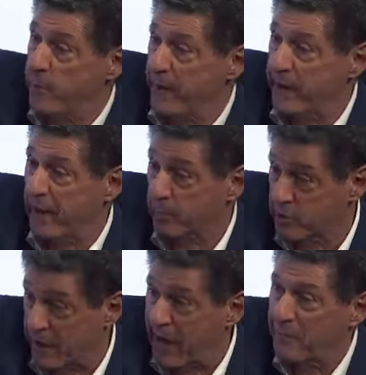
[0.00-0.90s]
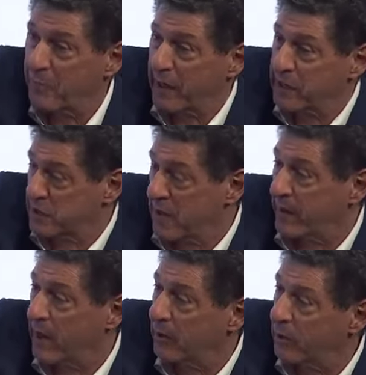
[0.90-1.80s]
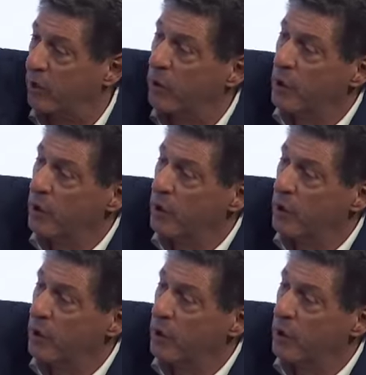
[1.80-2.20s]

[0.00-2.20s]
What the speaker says: pick it up, because a hand mic is coming out. Go on.